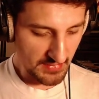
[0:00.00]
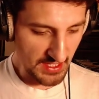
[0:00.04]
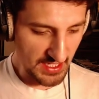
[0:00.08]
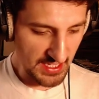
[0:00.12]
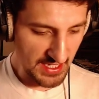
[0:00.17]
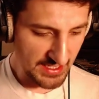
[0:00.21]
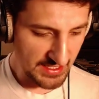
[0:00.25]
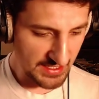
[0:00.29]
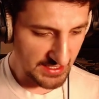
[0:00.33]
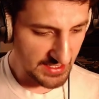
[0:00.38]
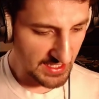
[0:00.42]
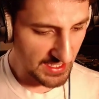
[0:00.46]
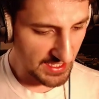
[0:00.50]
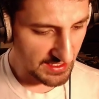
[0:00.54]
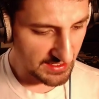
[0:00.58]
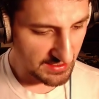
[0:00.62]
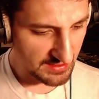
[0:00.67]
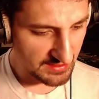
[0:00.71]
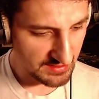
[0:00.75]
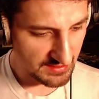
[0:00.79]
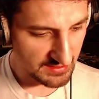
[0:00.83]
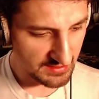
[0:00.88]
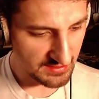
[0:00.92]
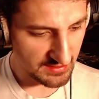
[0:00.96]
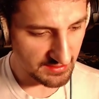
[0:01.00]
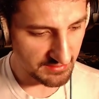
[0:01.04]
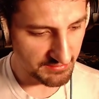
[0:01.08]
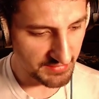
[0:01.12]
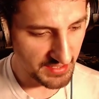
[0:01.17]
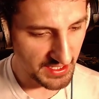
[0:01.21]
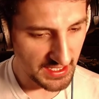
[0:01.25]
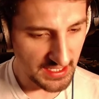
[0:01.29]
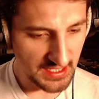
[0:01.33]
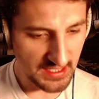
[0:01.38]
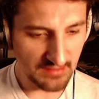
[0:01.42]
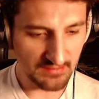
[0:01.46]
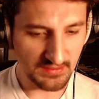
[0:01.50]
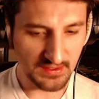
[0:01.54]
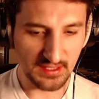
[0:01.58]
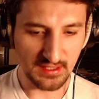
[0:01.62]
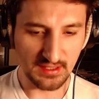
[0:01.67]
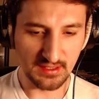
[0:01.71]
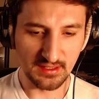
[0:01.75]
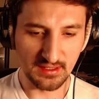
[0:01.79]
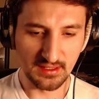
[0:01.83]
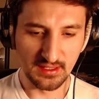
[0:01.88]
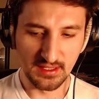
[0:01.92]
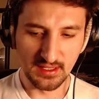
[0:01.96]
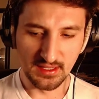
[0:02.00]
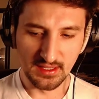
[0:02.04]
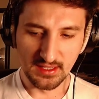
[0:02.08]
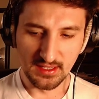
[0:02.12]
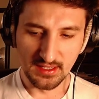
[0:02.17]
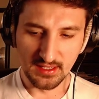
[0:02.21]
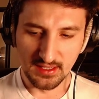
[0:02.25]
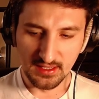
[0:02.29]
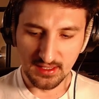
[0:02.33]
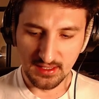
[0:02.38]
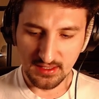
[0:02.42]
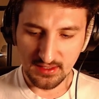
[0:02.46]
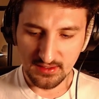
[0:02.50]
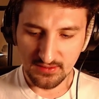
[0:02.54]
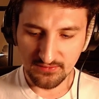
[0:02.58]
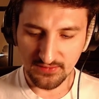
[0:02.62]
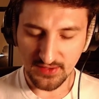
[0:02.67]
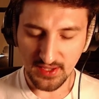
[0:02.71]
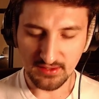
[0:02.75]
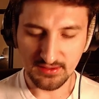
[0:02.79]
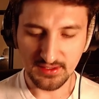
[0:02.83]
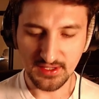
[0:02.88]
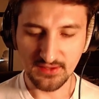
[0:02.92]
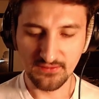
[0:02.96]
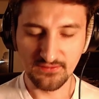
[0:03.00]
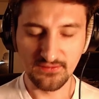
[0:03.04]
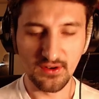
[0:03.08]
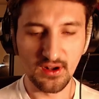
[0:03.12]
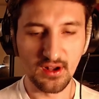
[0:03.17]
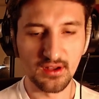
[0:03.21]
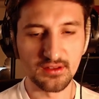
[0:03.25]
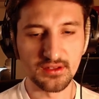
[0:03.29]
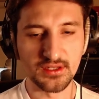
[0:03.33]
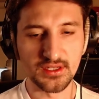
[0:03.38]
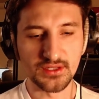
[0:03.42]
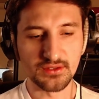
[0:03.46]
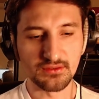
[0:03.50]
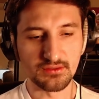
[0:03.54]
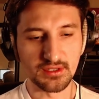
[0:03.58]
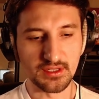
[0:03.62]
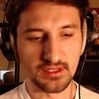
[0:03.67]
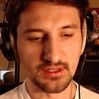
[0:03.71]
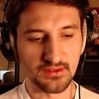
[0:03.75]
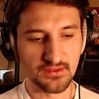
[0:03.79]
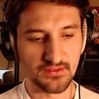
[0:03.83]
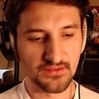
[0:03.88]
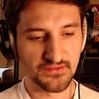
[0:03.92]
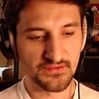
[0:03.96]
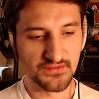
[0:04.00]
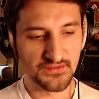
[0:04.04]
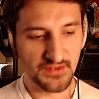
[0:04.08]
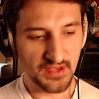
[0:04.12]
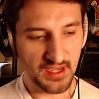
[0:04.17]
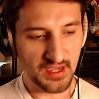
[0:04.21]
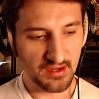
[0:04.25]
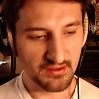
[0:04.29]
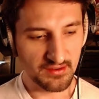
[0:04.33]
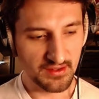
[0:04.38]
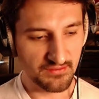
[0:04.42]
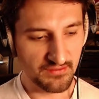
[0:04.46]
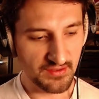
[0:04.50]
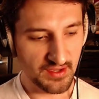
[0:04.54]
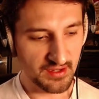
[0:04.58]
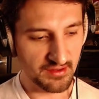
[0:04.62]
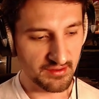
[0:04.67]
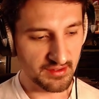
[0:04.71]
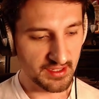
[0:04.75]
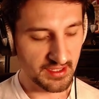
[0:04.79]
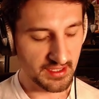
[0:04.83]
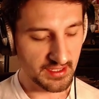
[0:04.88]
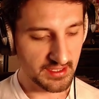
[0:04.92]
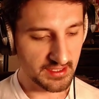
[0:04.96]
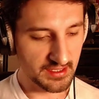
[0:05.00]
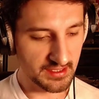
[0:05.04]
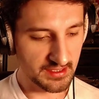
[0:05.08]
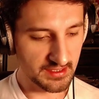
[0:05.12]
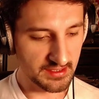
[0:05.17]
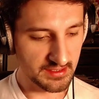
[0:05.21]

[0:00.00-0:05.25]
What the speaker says: And again, many of the founding fathers were very, very